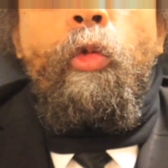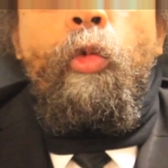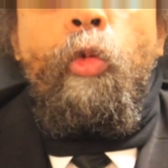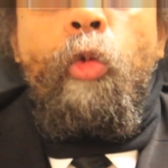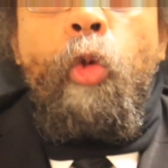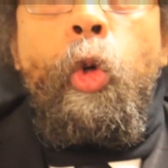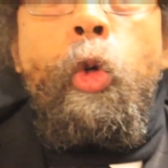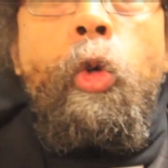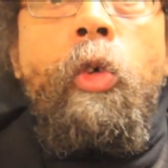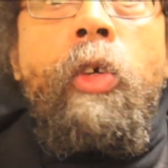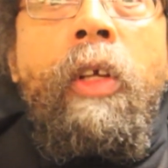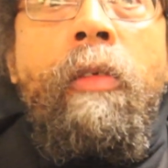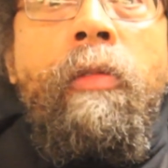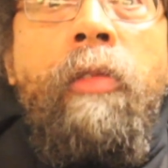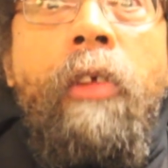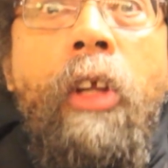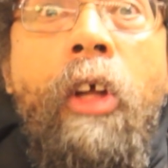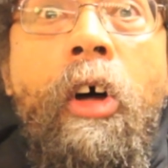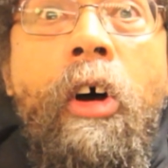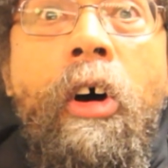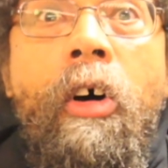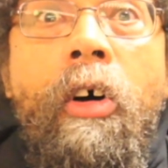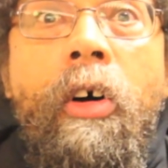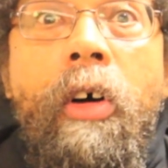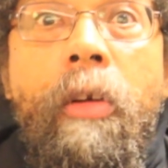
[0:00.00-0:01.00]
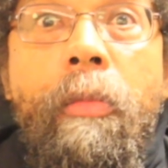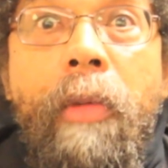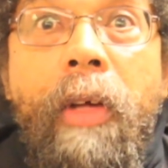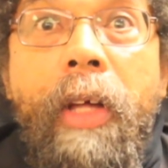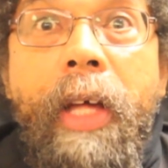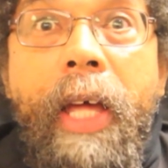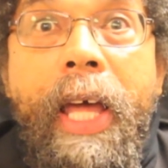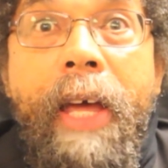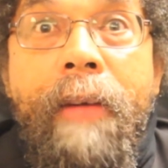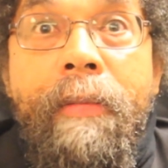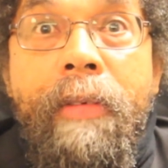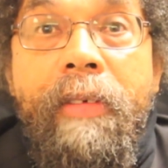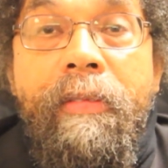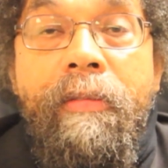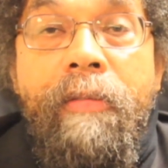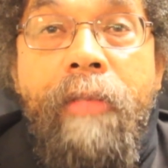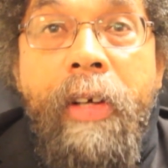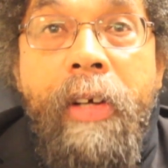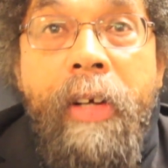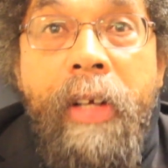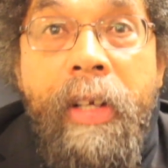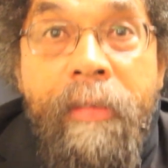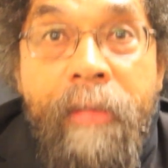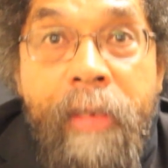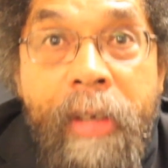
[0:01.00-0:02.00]
Rule of law having
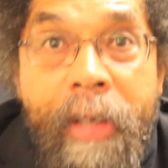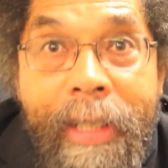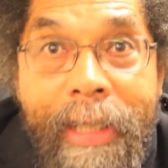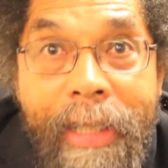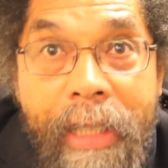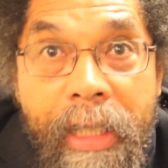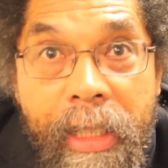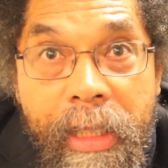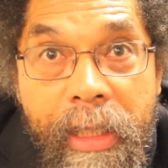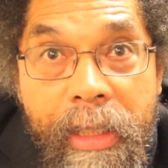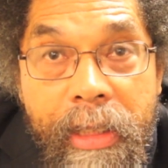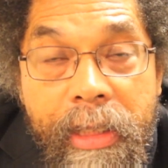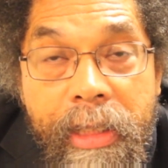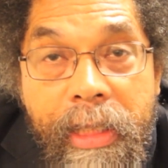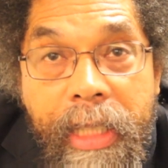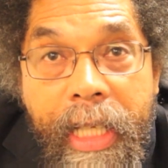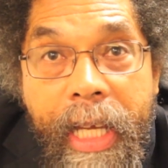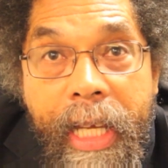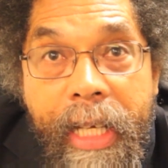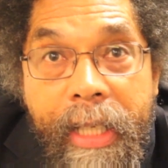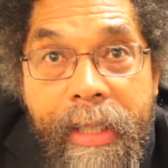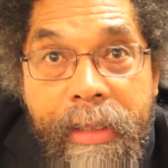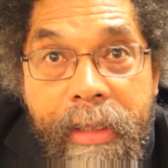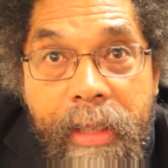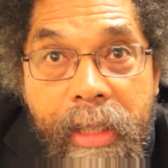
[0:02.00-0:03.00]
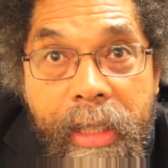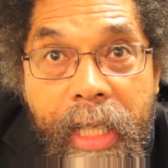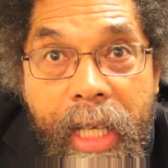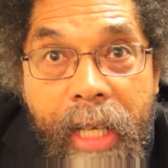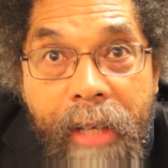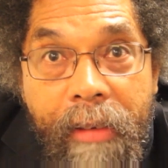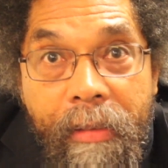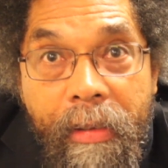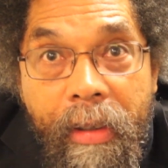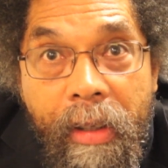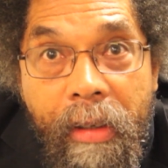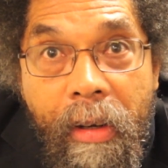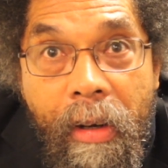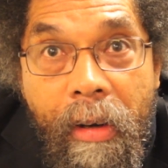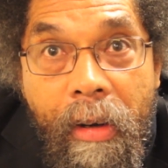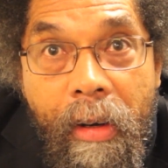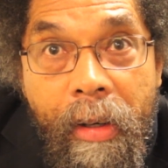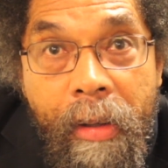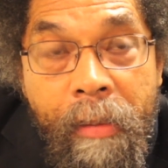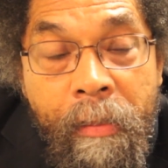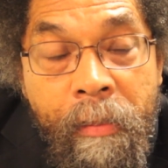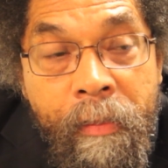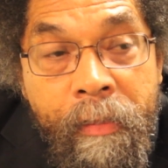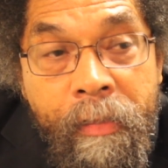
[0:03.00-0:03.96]
very, very little status in that regard.